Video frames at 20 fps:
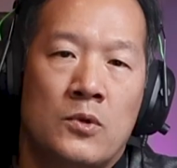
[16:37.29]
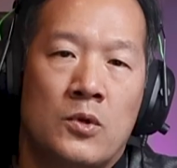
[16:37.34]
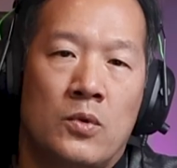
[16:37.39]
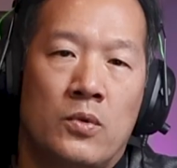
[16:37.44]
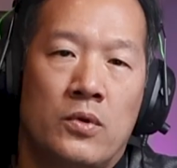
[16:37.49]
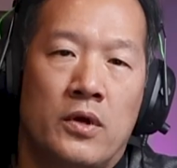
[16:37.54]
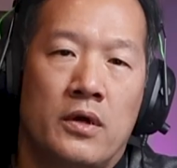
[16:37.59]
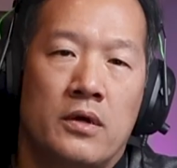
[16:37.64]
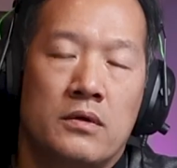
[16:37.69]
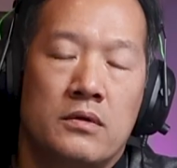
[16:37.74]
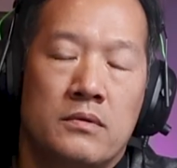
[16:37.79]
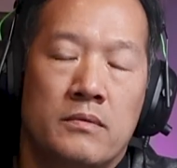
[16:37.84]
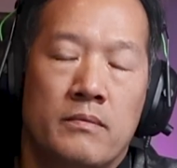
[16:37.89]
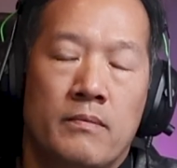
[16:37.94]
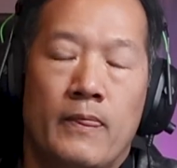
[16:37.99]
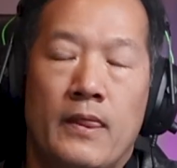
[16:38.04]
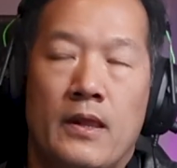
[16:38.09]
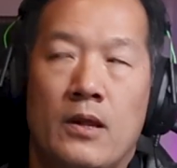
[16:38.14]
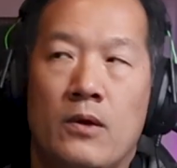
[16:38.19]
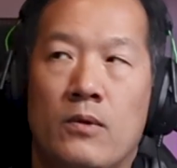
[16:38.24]
Okay.
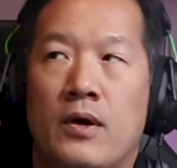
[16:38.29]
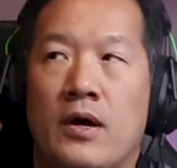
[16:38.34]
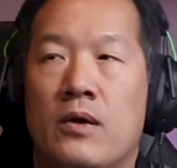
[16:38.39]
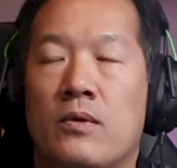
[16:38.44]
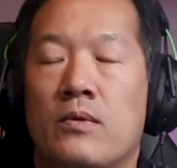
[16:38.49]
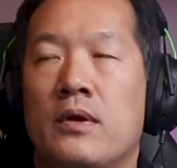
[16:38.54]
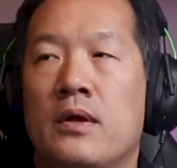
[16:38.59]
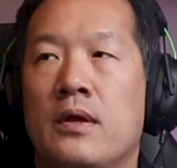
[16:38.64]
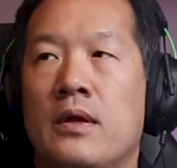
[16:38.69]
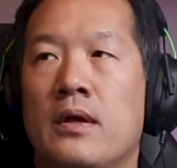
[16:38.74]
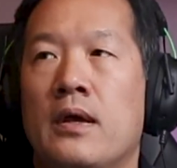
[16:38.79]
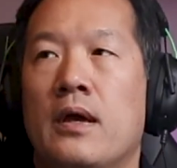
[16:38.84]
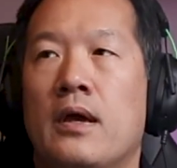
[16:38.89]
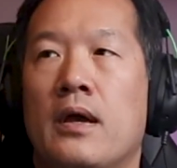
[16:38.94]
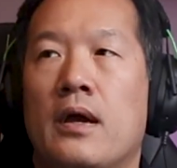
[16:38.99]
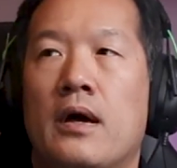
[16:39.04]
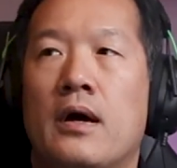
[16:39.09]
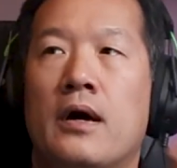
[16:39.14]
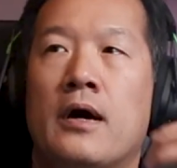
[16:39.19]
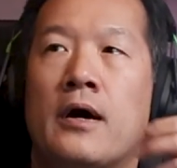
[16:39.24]
Wow.
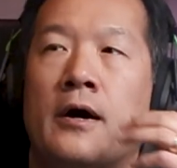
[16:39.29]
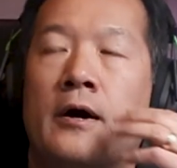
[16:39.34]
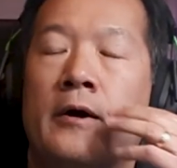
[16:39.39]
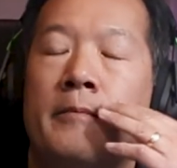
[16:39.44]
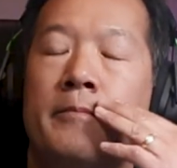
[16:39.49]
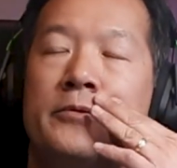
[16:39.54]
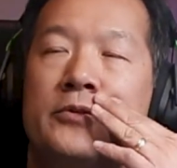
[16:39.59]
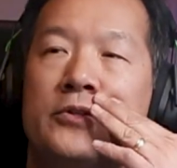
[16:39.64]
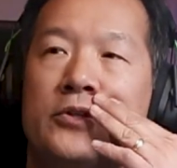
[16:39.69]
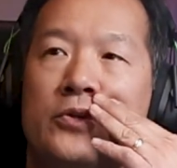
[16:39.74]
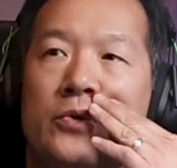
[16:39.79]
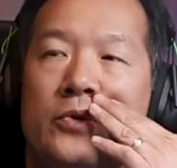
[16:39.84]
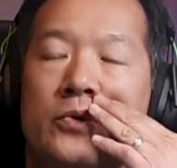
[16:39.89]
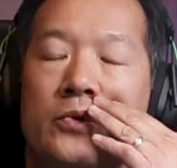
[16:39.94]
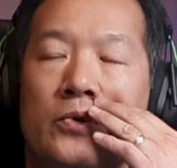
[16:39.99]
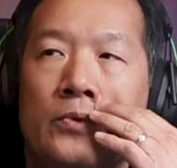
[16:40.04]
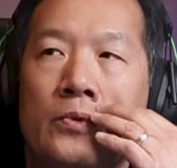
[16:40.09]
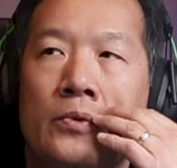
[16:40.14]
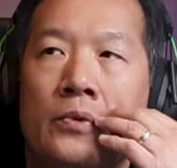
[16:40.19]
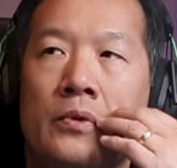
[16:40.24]
Do
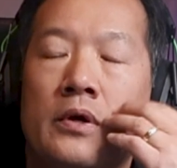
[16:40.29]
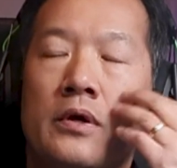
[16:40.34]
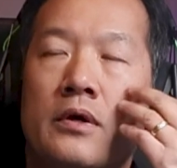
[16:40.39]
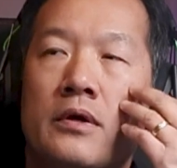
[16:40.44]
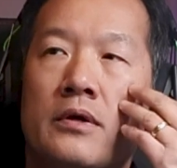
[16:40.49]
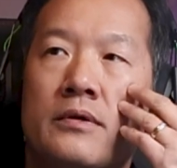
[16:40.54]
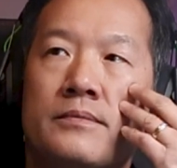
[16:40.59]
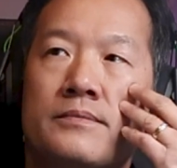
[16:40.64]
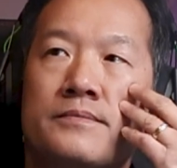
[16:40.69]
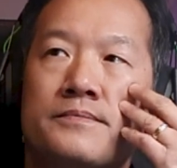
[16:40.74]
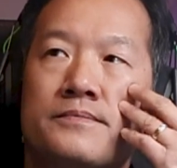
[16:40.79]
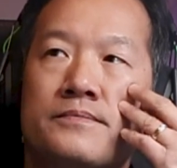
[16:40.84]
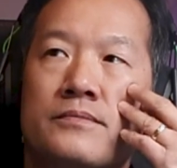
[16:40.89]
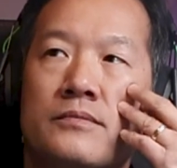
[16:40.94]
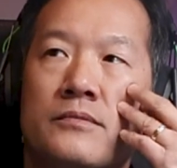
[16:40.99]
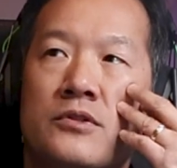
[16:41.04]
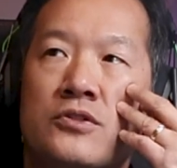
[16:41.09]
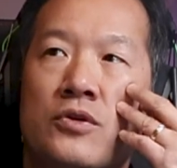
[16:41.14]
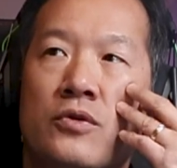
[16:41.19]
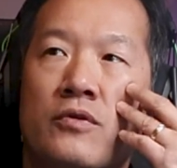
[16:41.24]
you
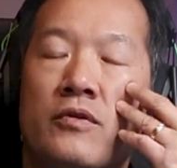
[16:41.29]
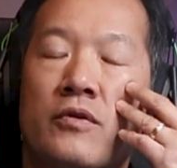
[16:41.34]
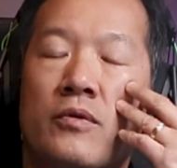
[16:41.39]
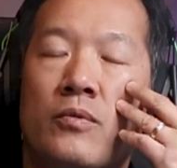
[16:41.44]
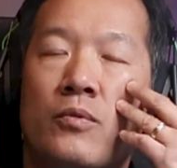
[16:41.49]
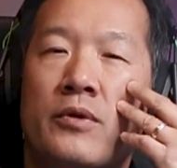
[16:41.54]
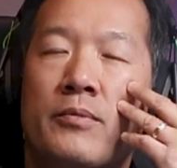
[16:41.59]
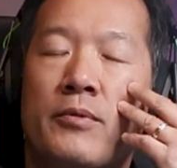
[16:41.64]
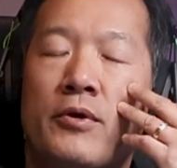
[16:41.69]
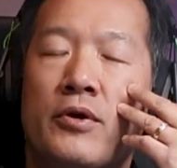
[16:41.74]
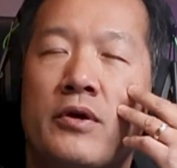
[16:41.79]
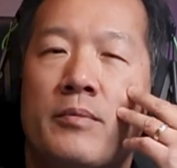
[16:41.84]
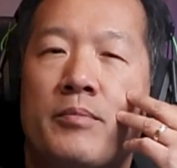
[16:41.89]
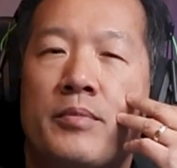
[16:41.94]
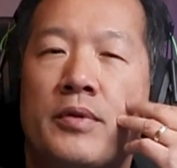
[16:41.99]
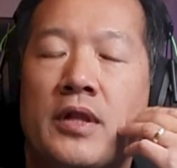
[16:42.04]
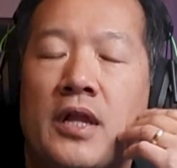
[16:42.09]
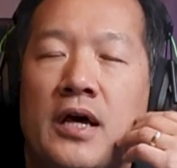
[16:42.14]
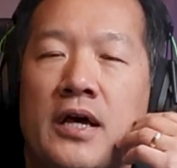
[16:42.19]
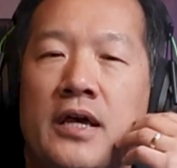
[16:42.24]
So what about
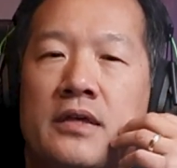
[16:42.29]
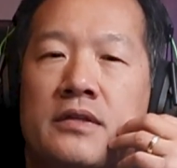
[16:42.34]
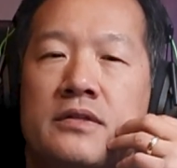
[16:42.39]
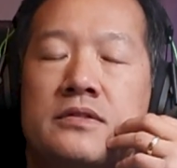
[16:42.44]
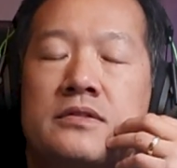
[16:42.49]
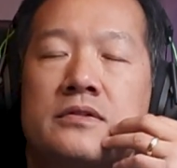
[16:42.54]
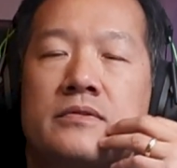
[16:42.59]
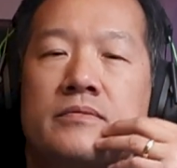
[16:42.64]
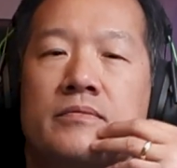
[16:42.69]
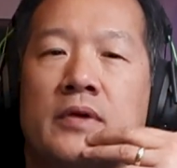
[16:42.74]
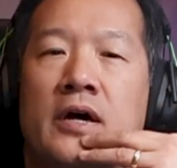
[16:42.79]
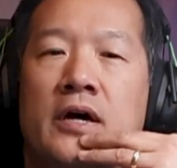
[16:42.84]
compliance?